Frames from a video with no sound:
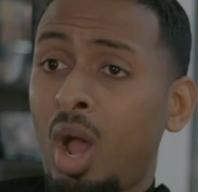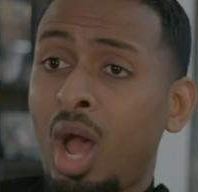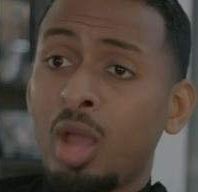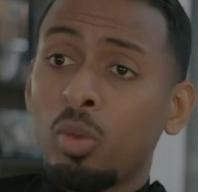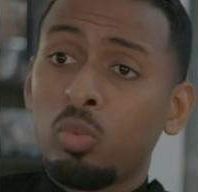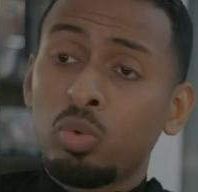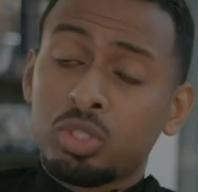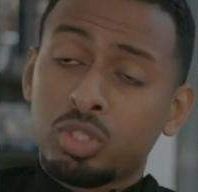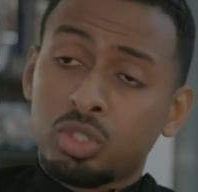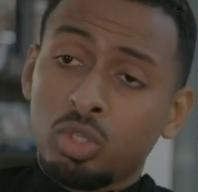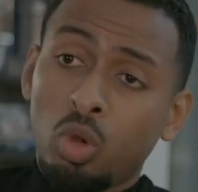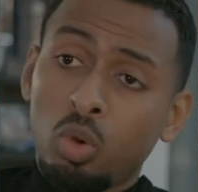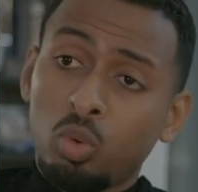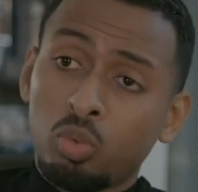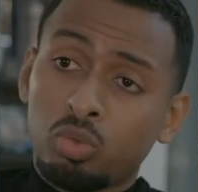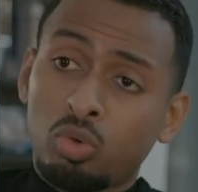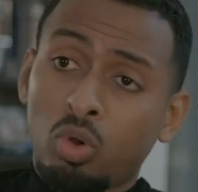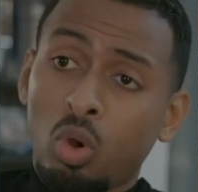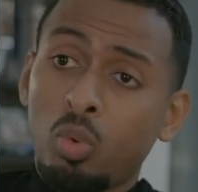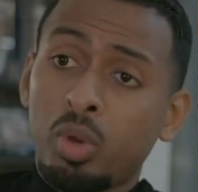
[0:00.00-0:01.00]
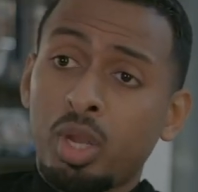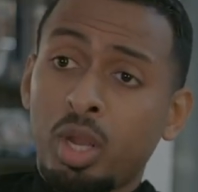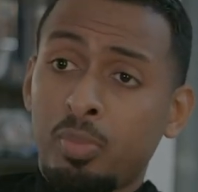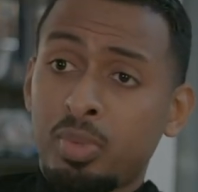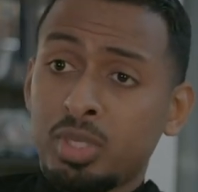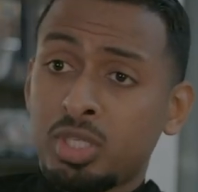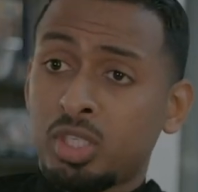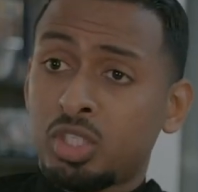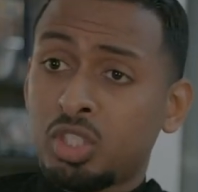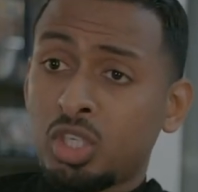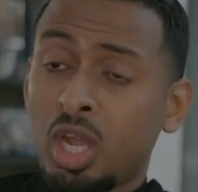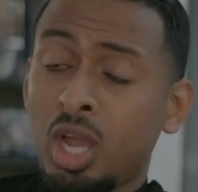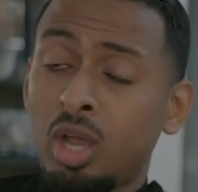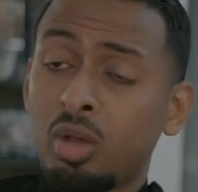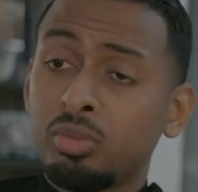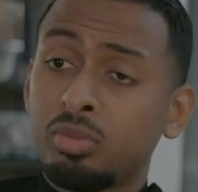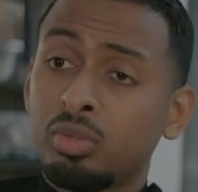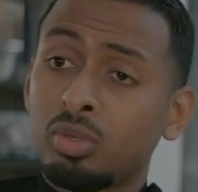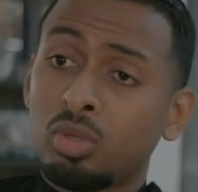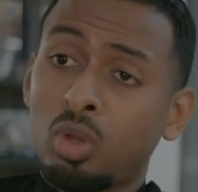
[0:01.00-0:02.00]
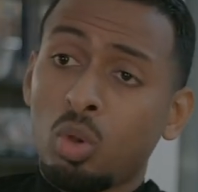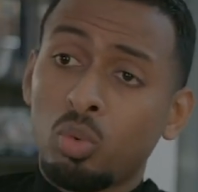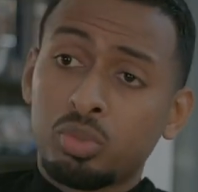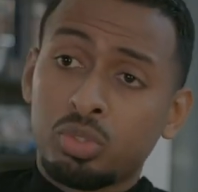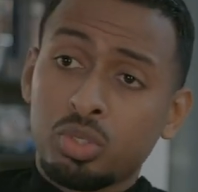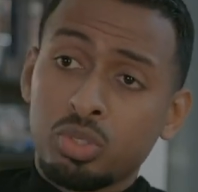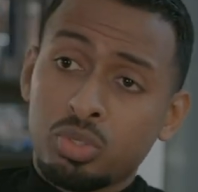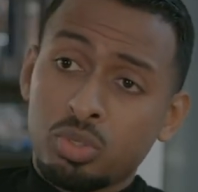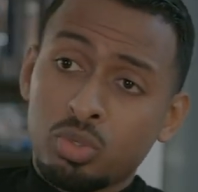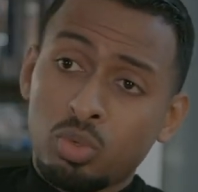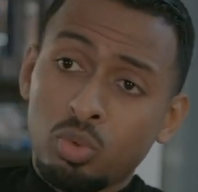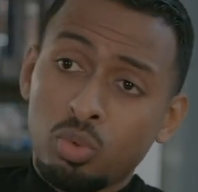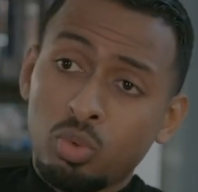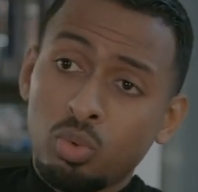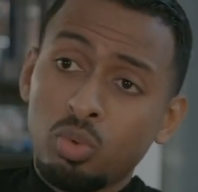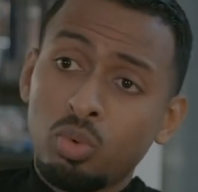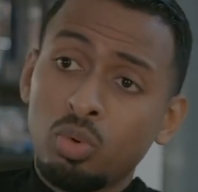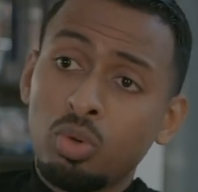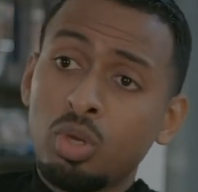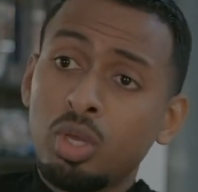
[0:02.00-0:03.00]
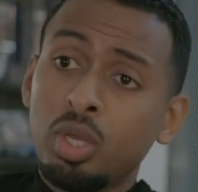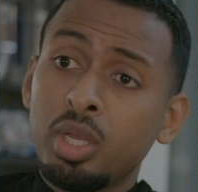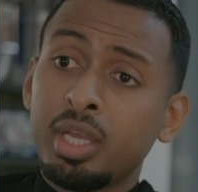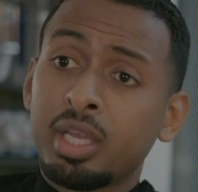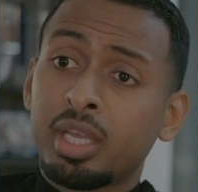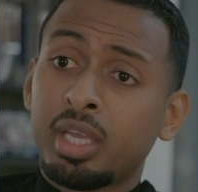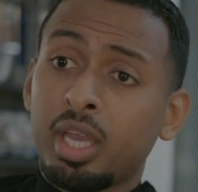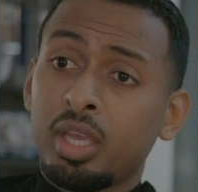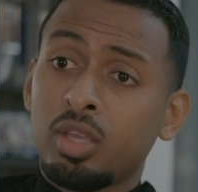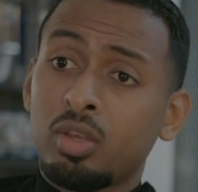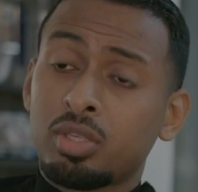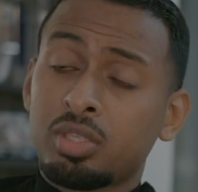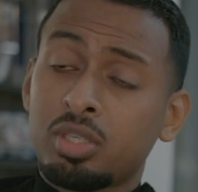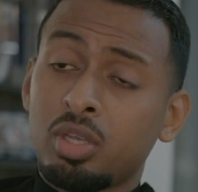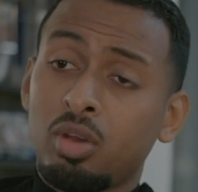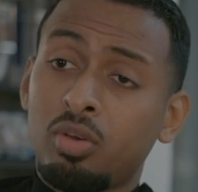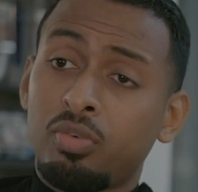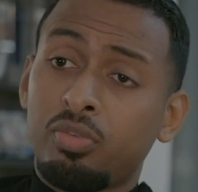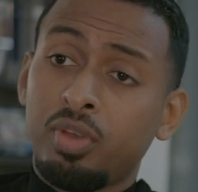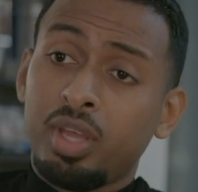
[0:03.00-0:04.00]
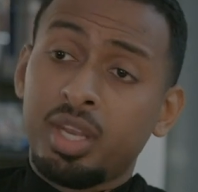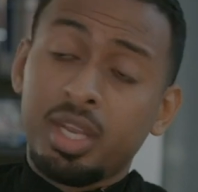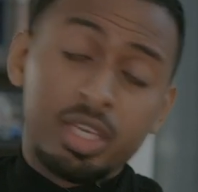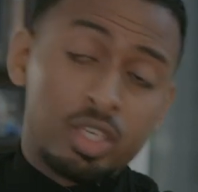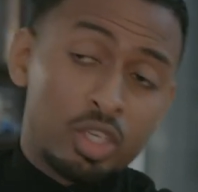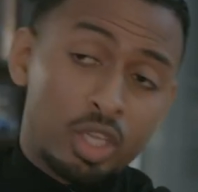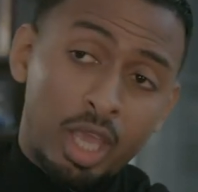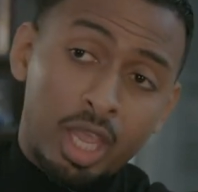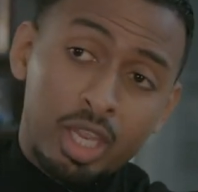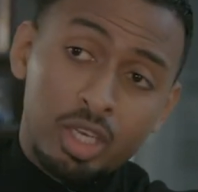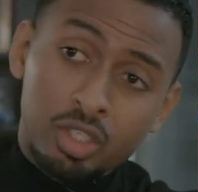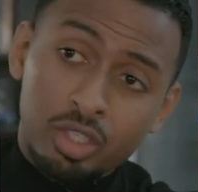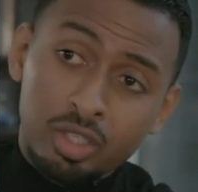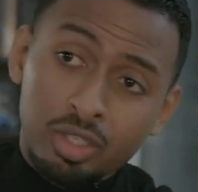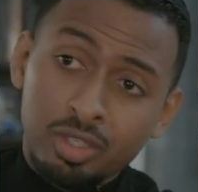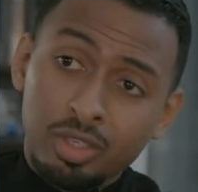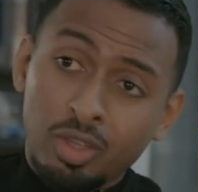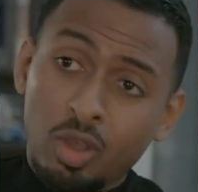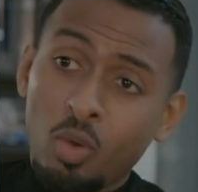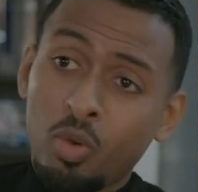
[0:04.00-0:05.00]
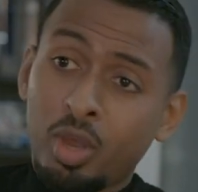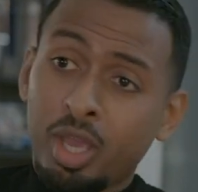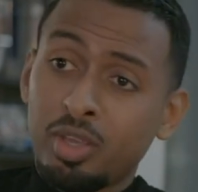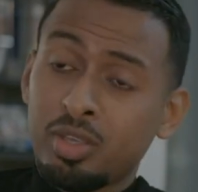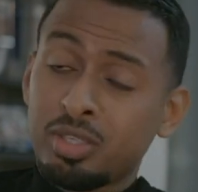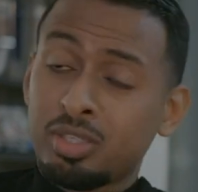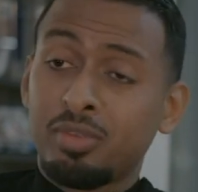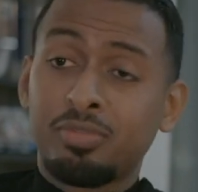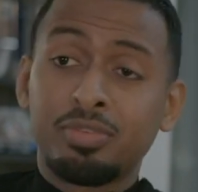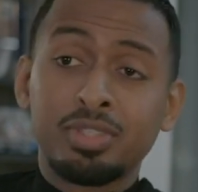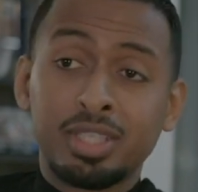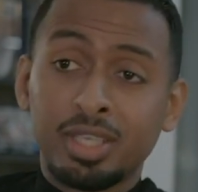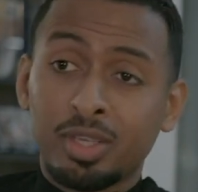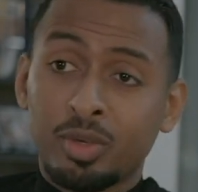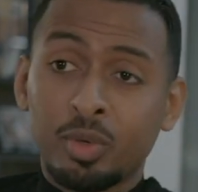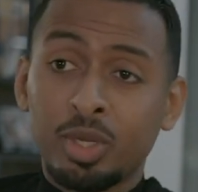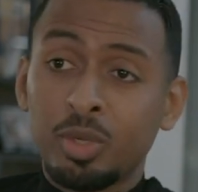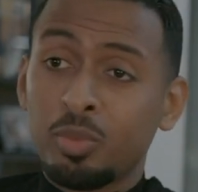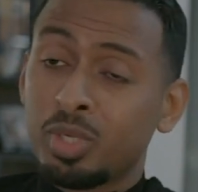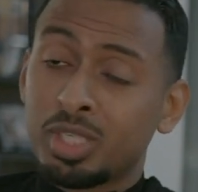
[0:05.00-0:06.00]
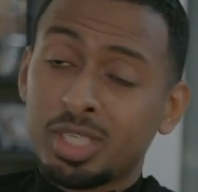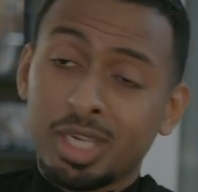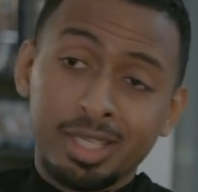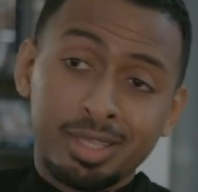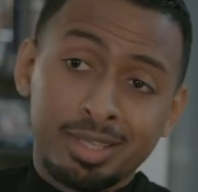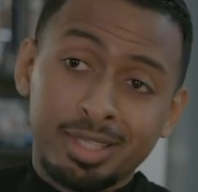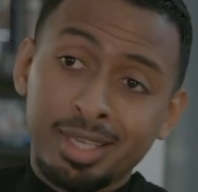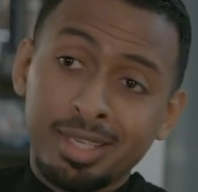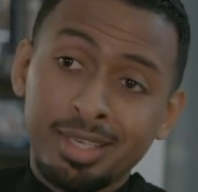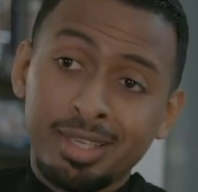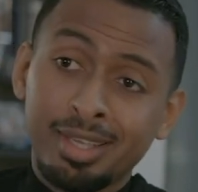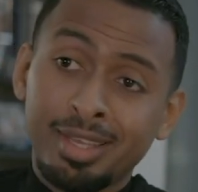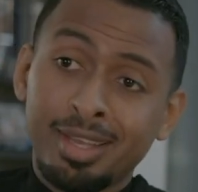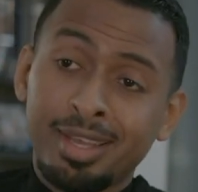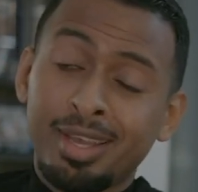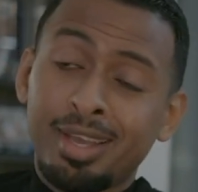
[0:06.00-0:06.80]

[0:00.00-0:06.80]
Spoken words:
I was told growing up as a child, go to school, get yourself an education, go get yourself a degree, which I did.